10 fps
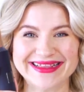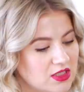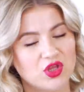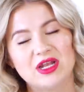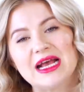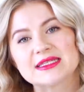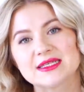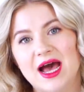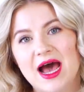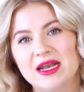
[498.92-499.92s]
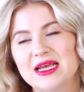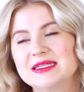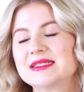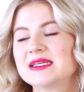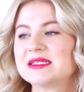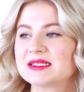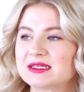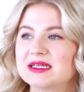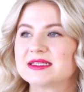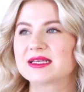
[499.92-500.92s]
So the next con, it's it's
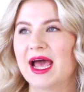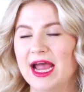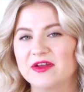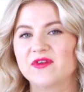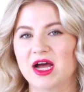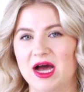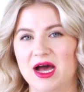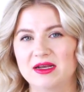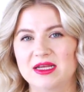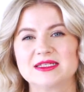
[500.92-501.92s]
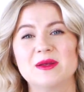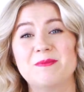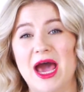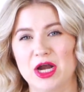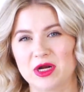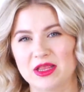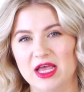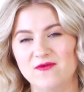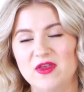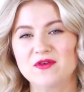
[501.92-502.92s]
it's kind of a con, is the battery
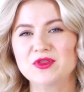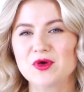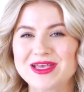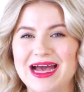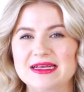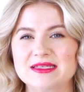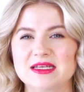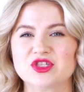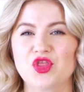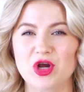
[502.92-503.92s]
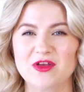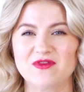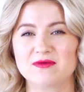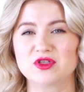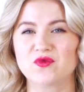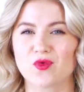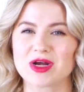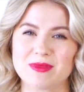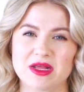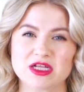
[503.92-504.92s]
life. Even though yes, it's 35 to
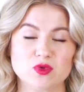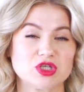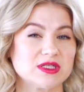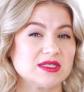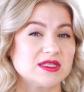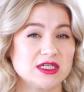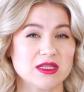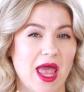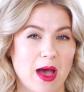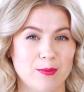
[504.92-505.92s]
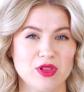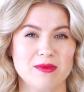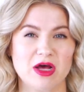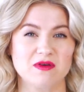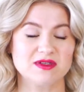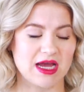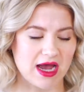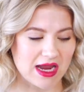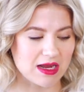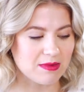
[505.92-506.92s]
40 minutes, which is still ample amount of
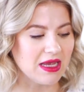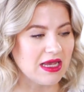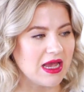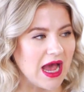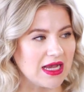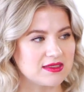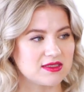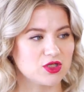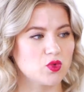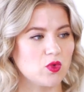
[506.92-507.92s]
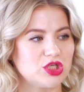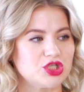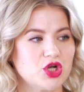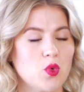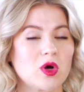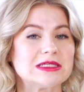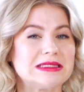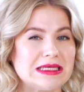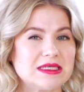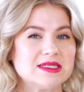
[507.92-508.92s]
time, I still wish it were
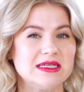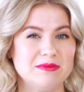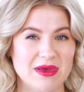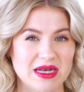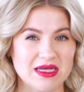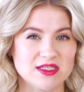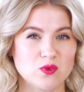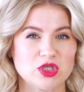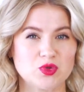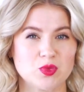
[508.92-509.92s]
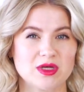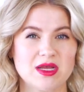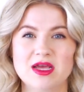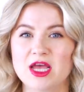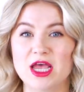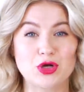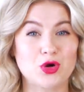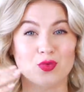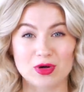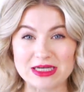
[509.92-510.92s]
60 minutes, which would
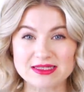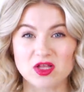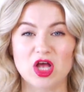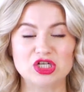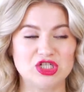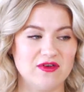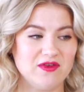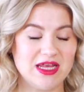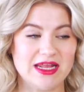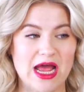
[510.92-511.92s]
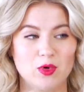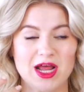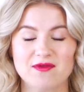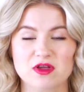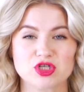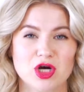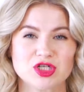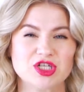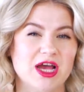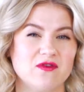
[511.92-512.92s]
increase the longevity and I would have to
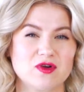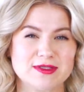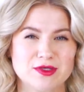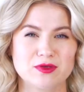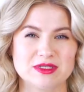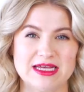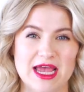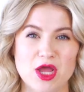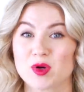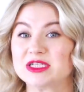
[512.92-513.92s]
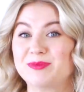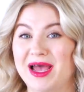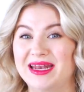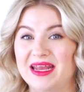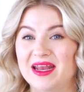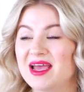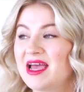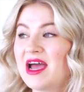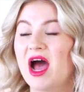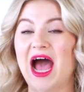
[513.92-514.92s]
charge it every single day or depending
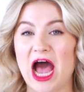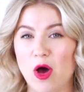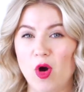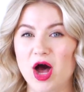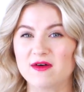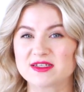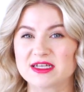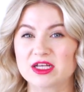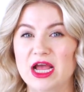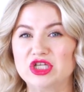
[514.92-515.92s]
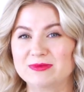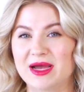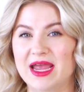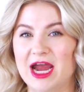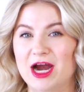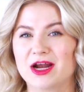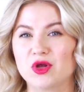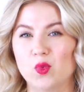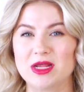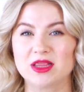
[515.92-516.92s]
how often I do my hair on a
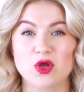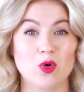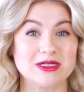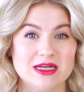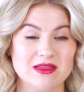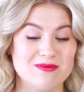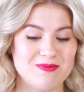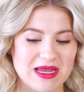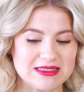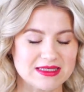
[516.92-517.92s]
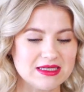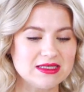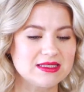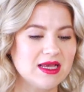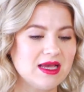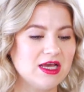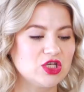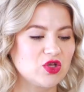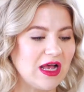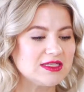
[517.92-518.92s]
weekly or daily basis.
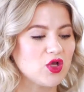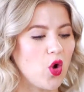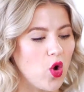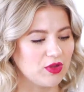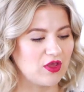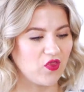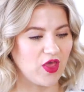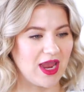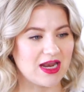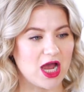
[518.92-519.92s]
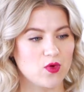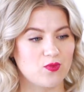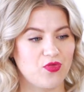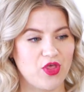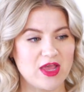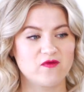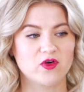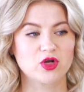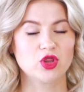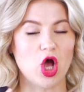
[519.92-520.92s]
So that's the only thing I think
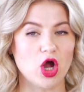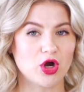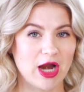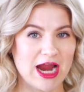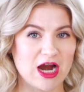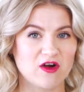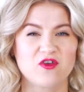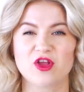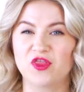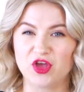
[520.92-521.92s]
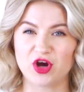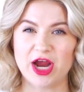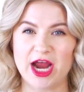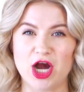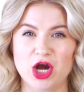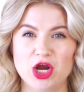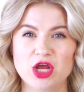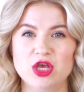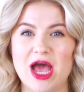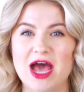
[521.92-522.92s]
for longer hair, for thicker hair,
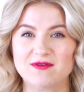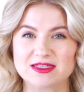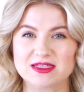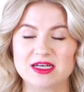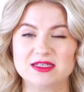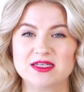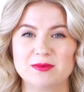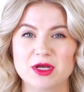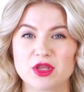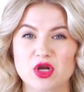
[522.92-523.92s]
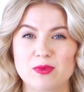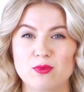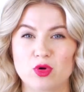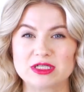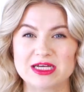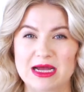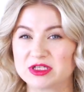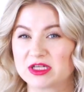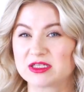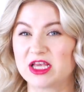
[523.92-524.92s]
obviously it's gonna be a little bit more time
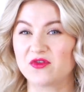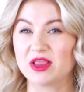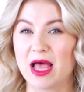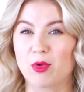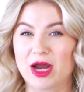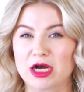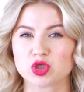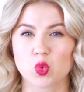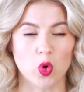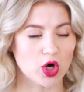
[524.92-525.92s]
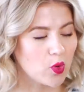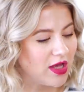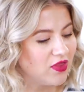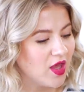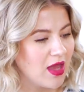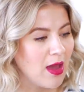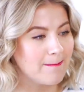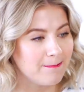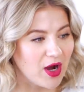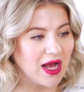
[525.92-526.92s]
just because you have a lot more hair to work with,
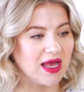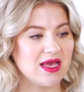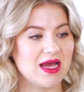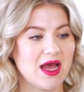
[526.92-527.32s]
but